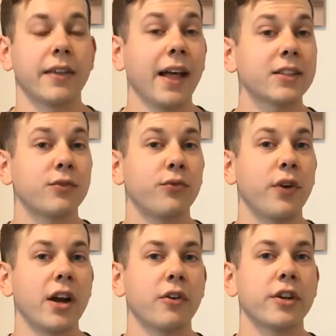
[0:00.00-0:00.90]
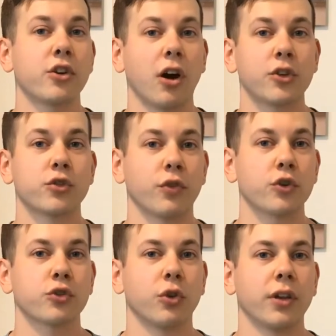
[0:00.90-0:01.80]
And that's very
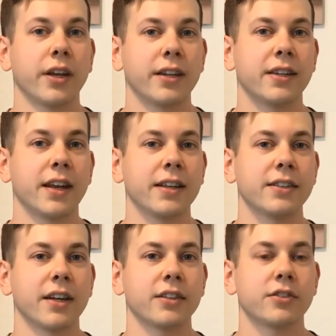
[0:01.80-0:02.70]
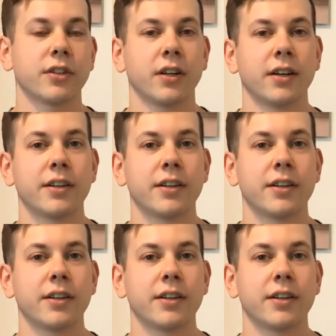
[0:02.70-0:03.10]
controversial in today's age.